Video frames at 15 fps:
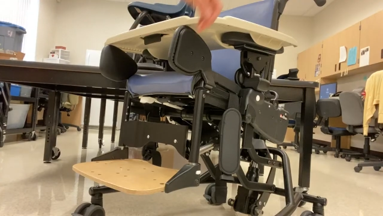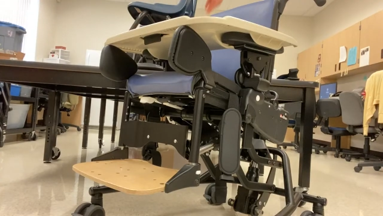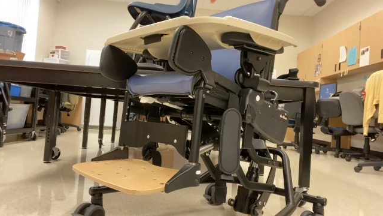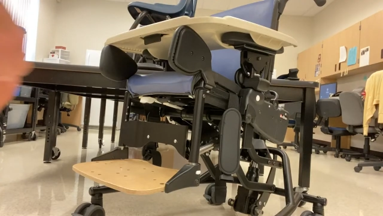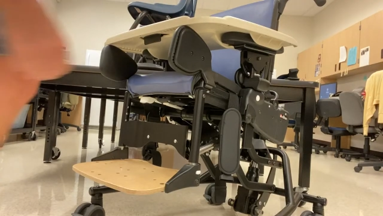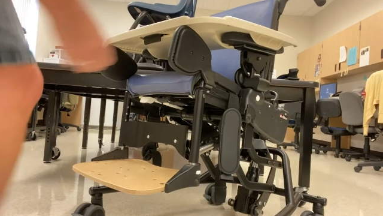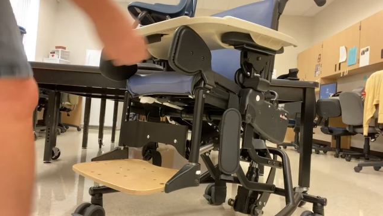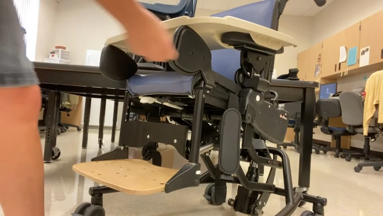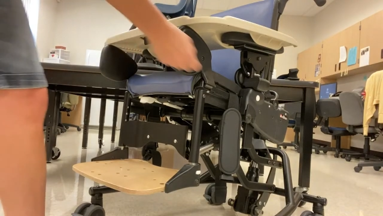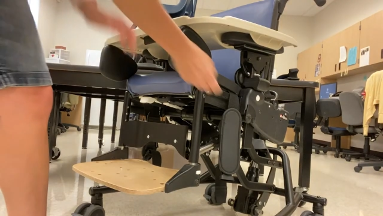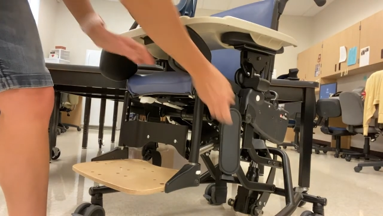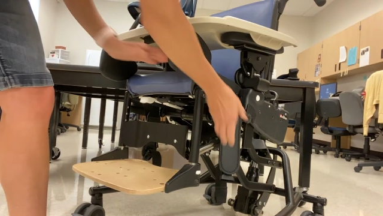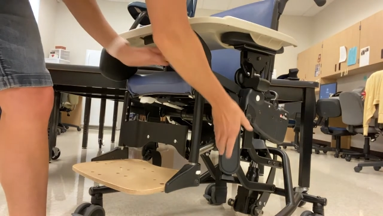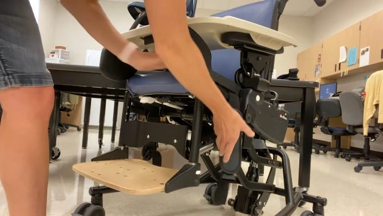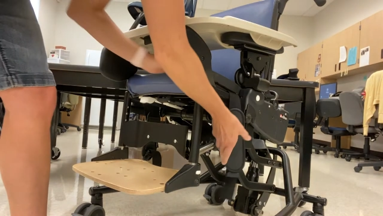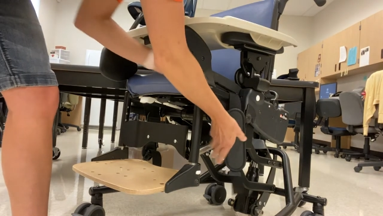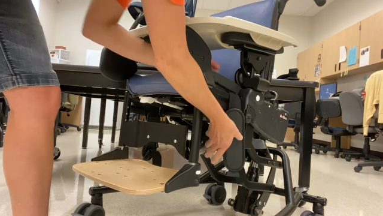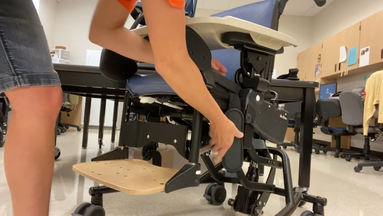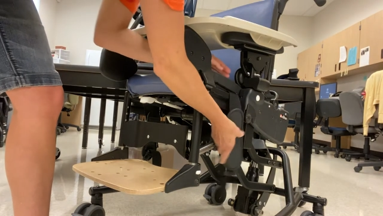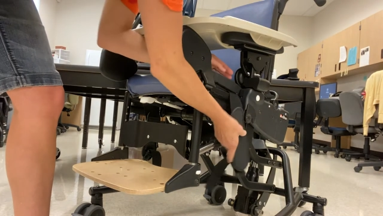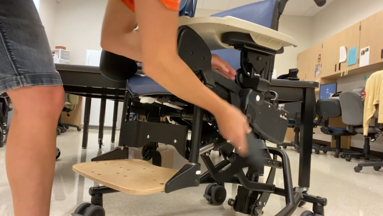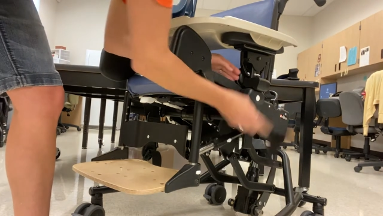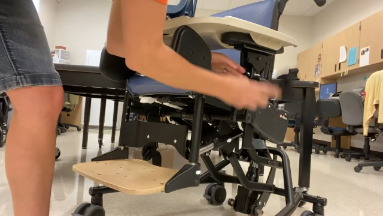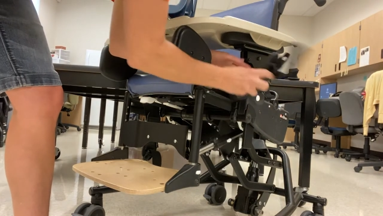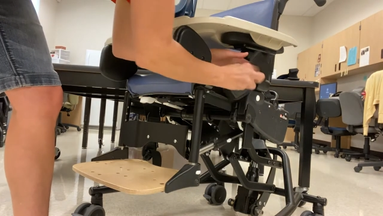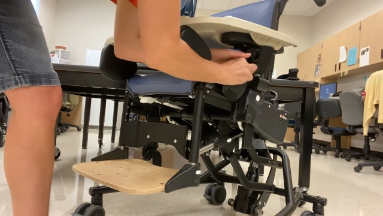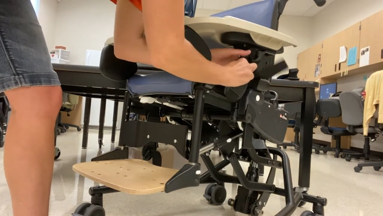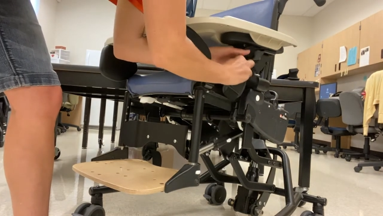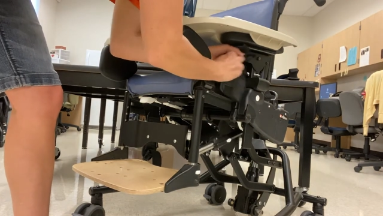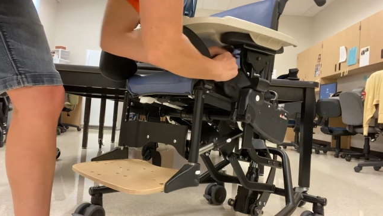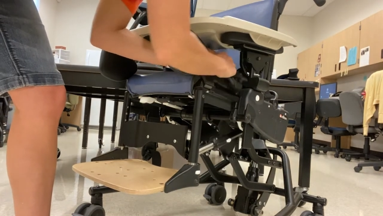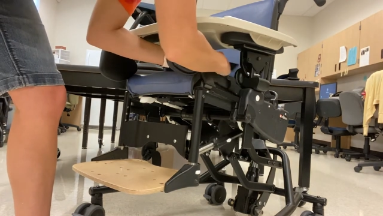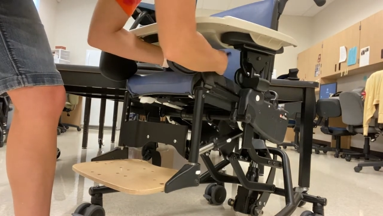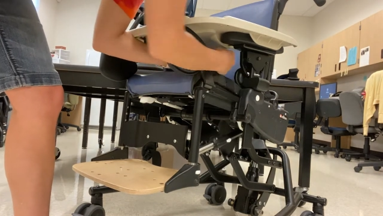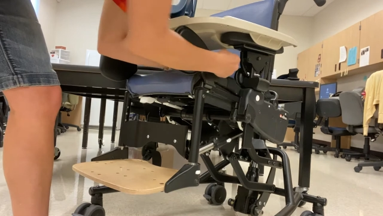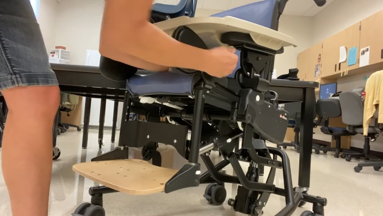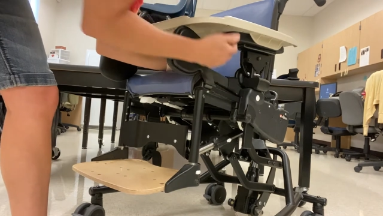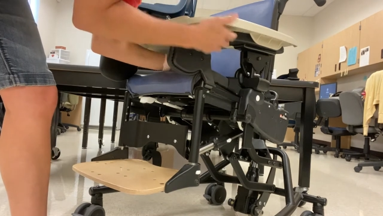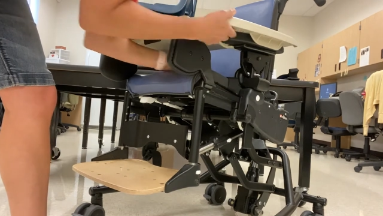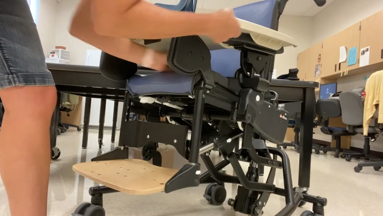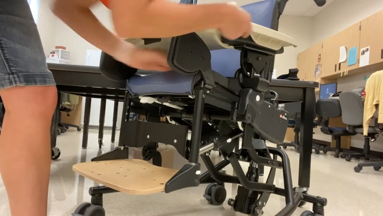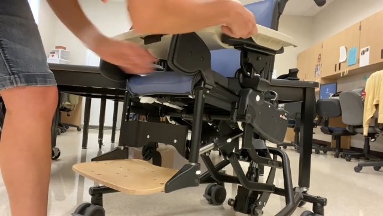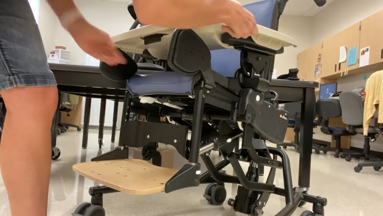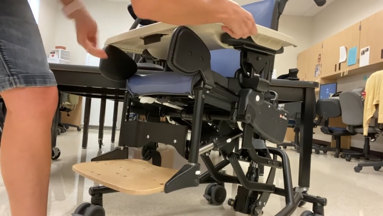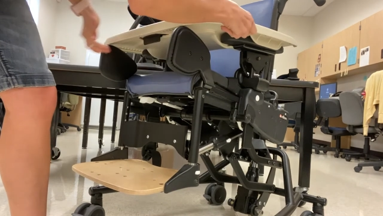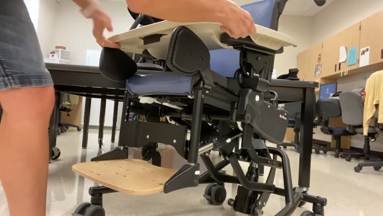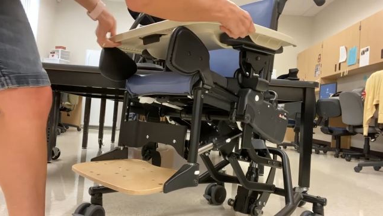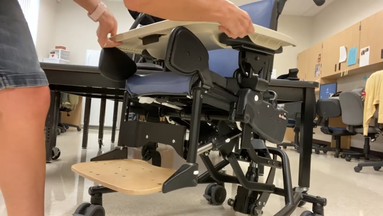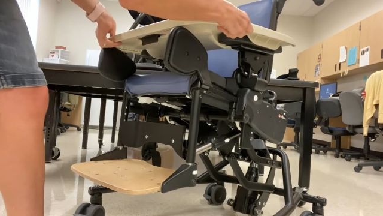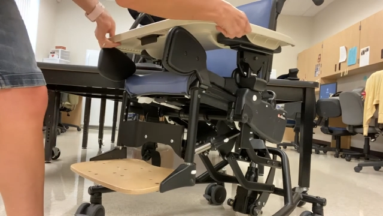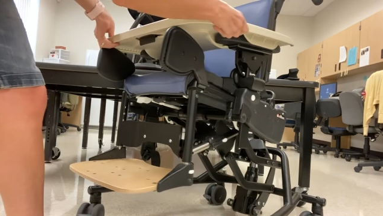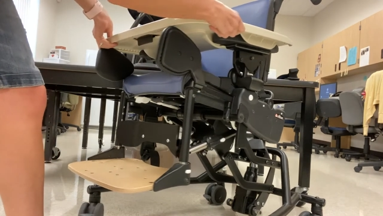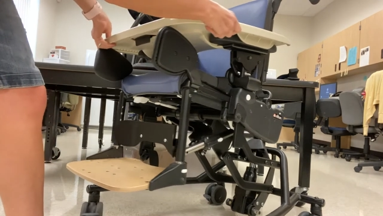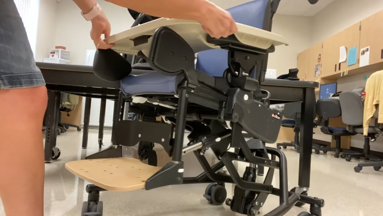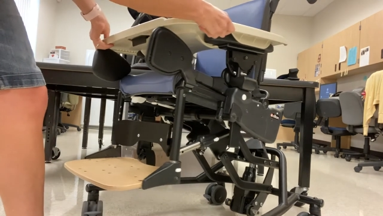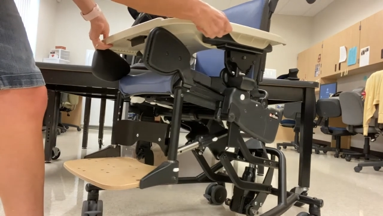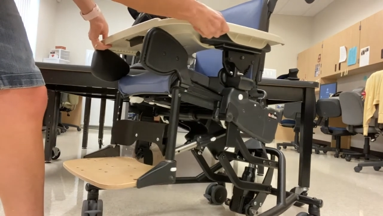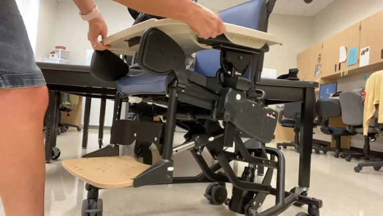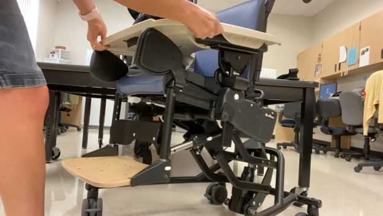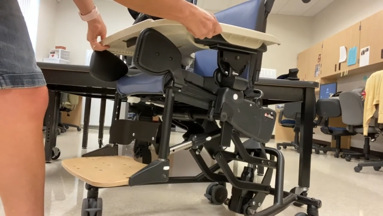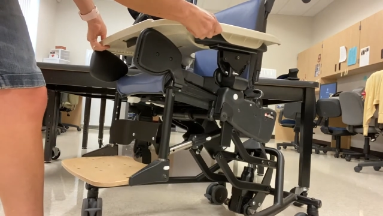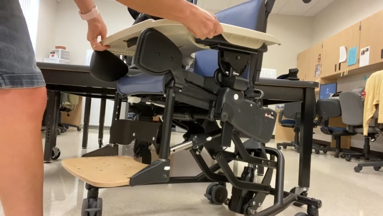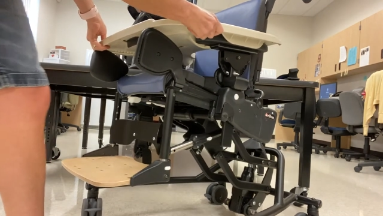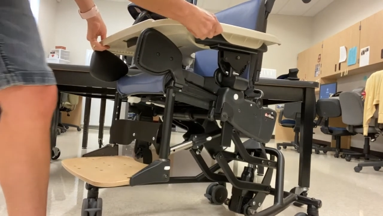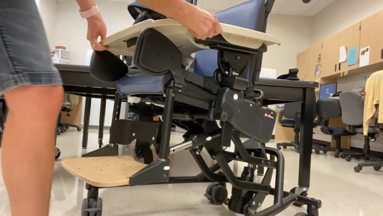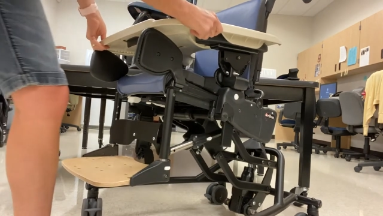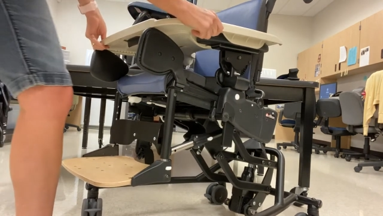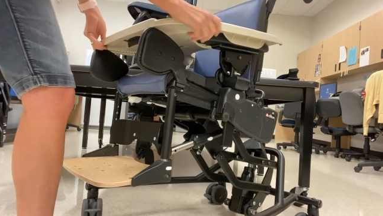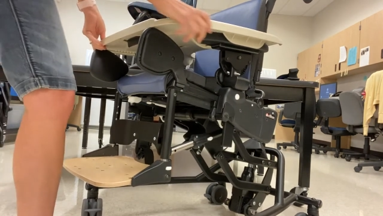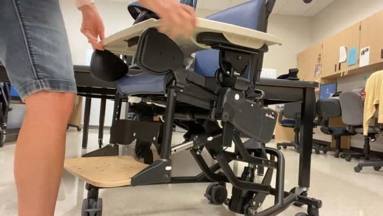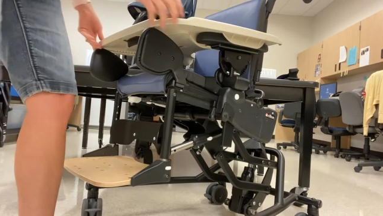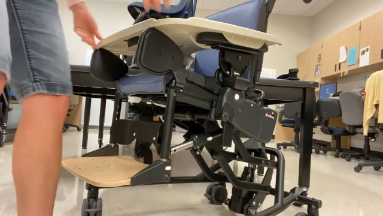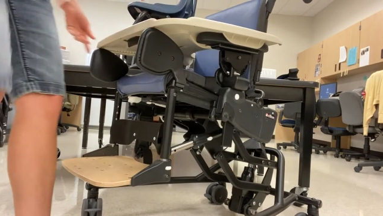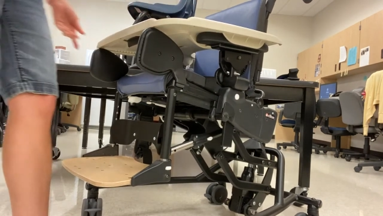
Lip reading: No face is visible, so there are no lips to read.